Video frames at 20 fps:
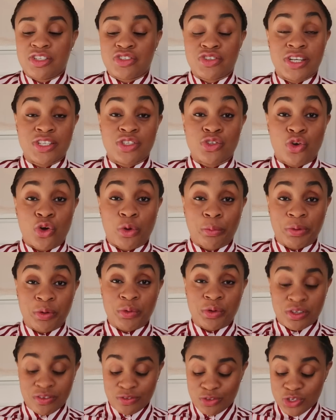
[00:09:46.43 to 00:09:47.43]
I tried to copy
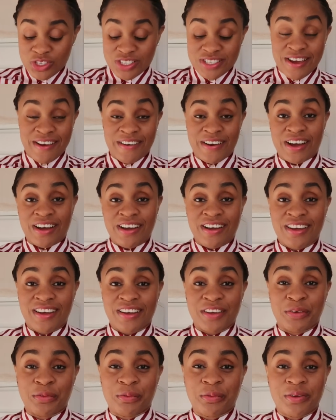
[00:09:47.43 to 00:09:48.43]
one of those Zara.
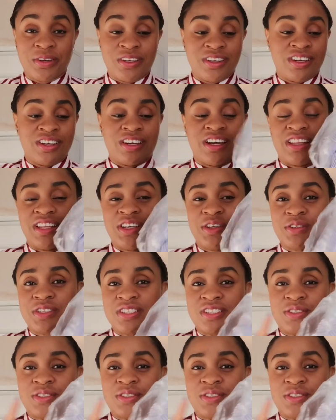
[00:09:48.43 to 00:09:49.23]
I think it was